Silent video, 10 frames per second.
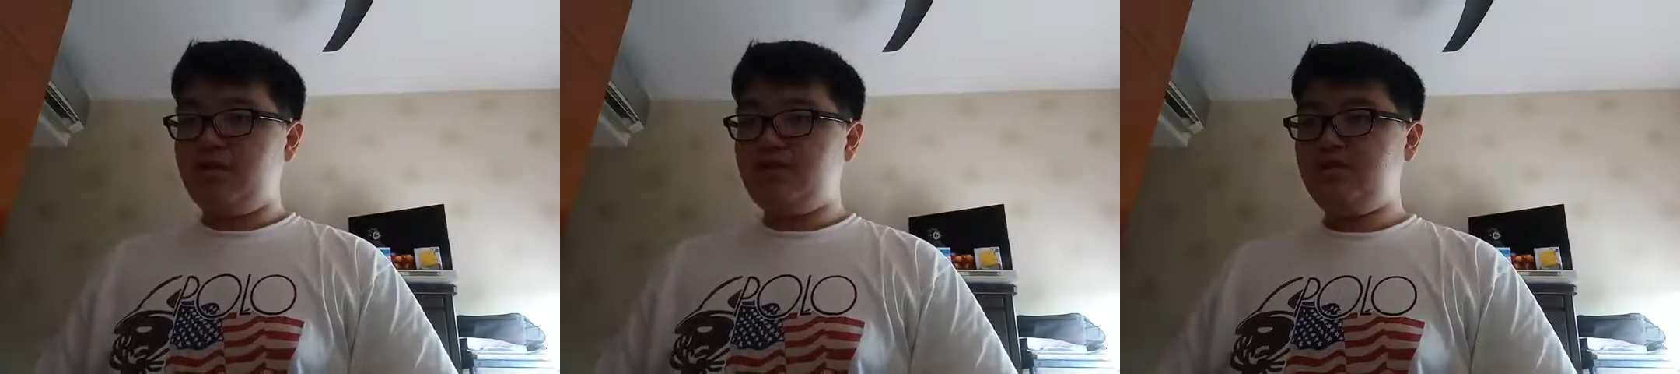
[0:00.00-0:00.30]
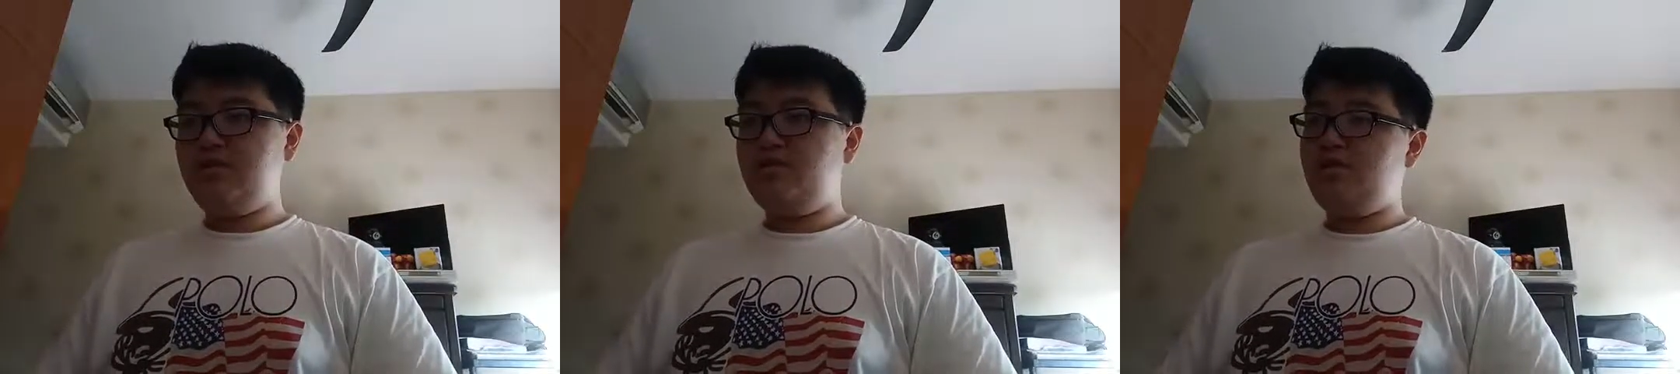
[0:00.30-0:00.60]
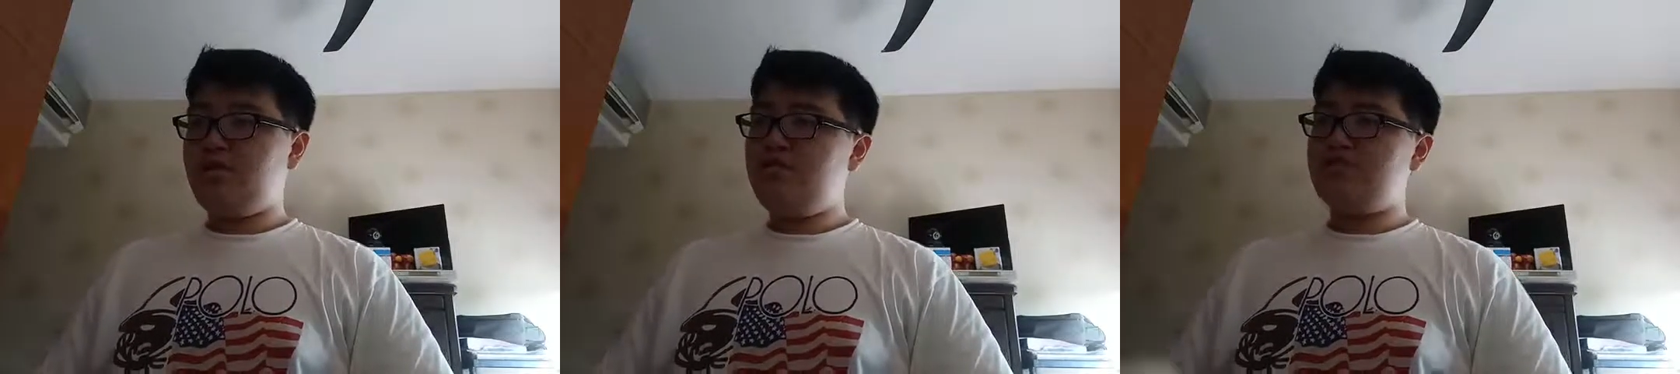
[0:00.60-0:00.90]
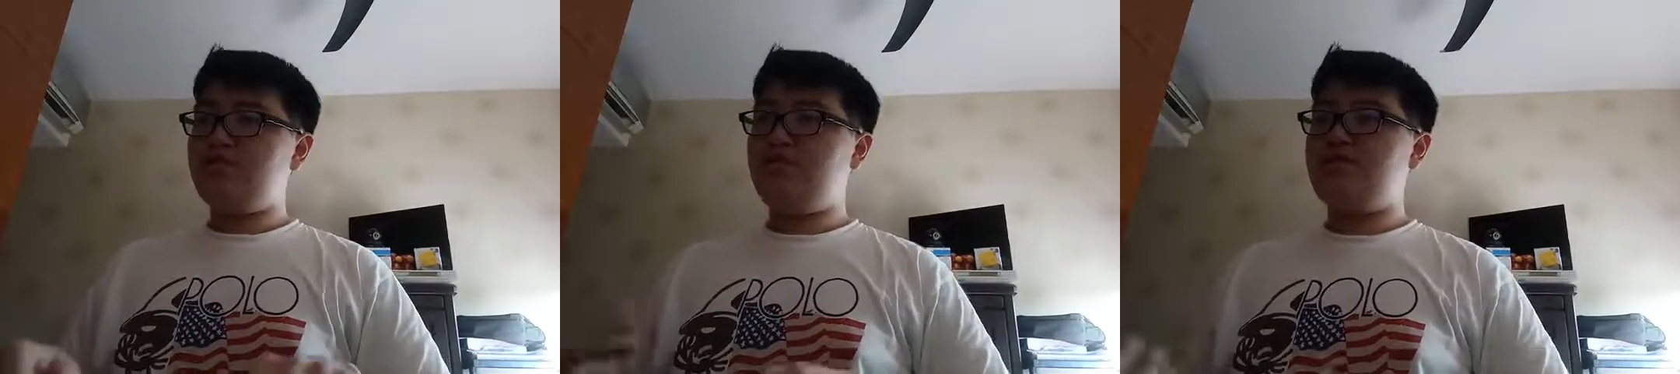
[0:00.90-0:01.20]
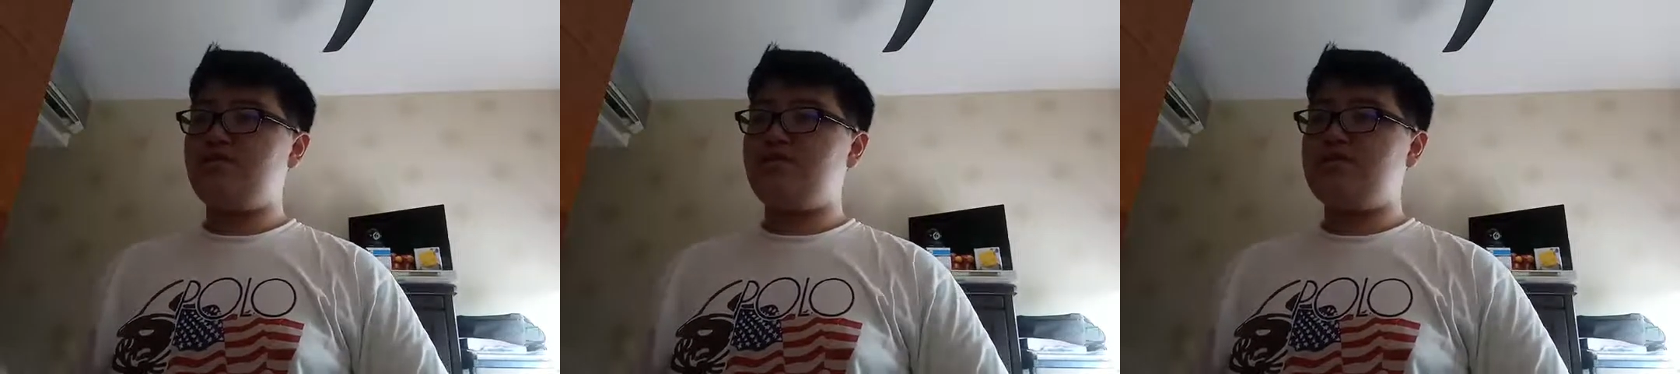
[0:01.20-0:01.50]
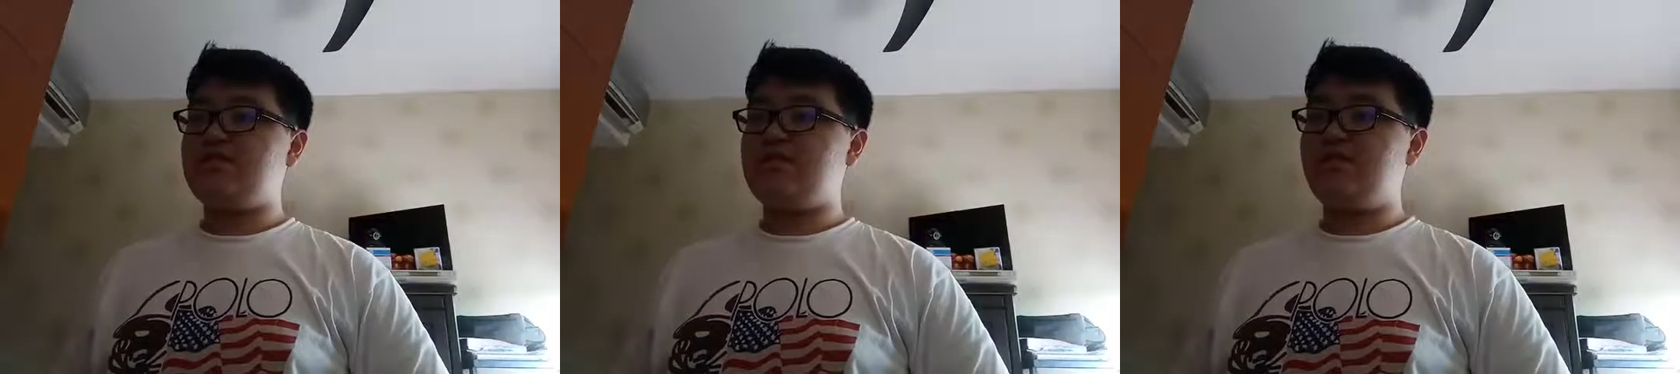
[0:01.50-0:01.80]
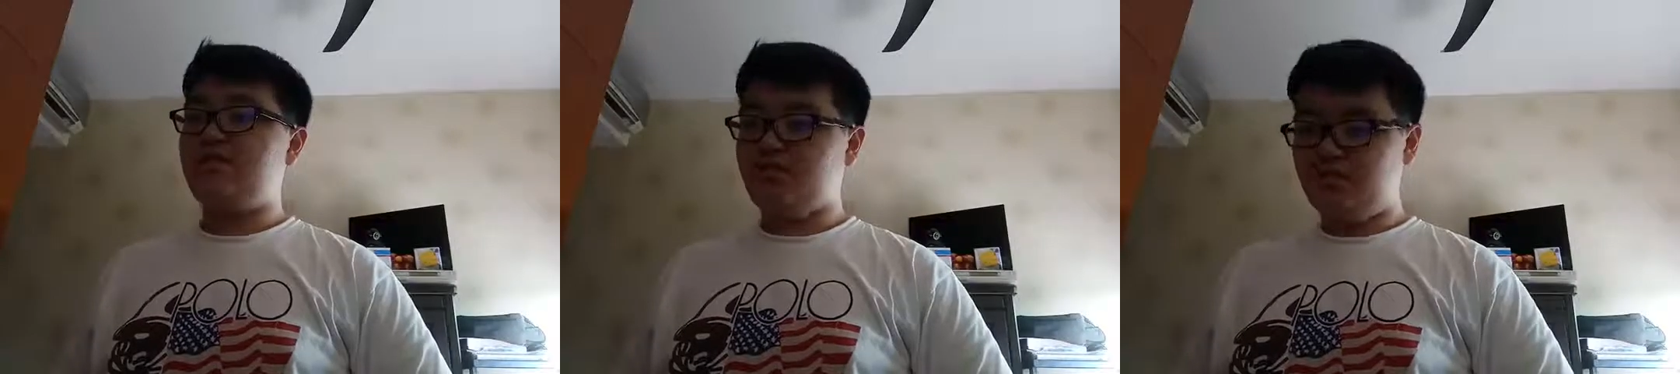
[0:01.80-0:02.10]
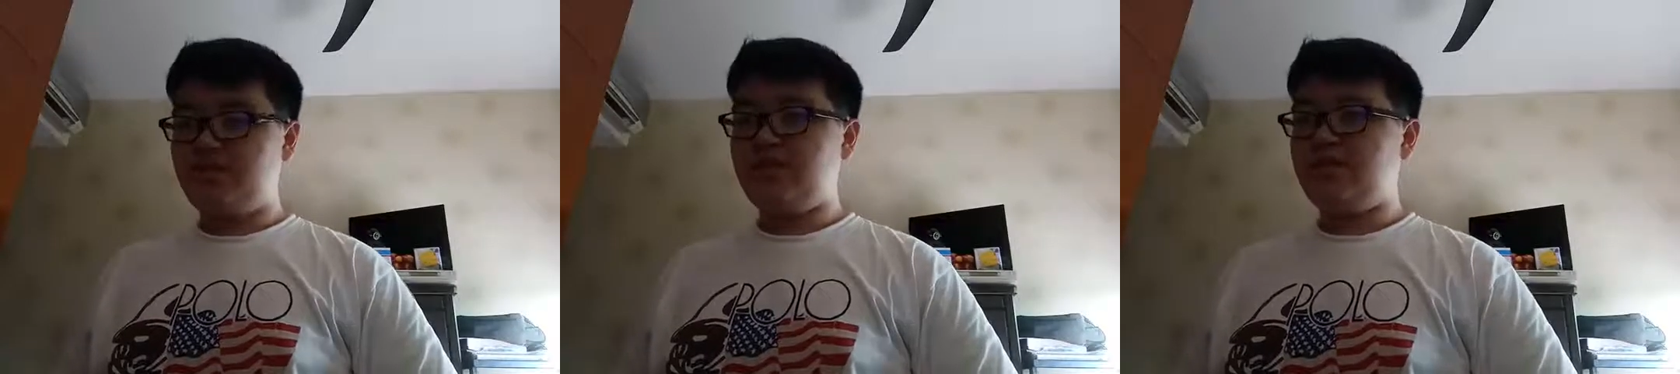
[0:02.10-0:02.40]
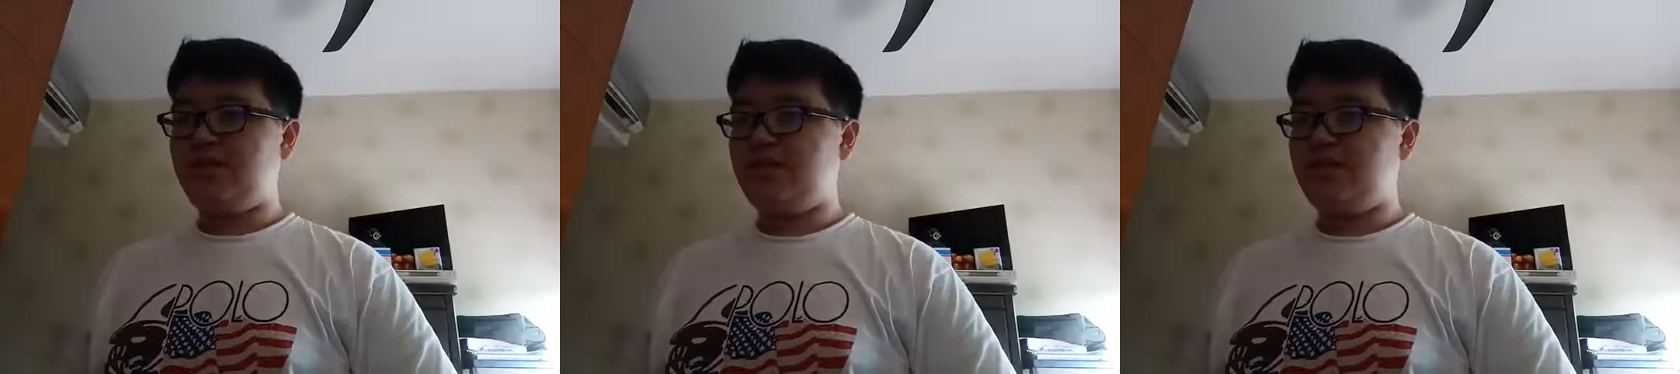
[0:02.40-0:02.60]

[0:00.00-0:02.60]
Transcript: So, the original Rage was the gloomy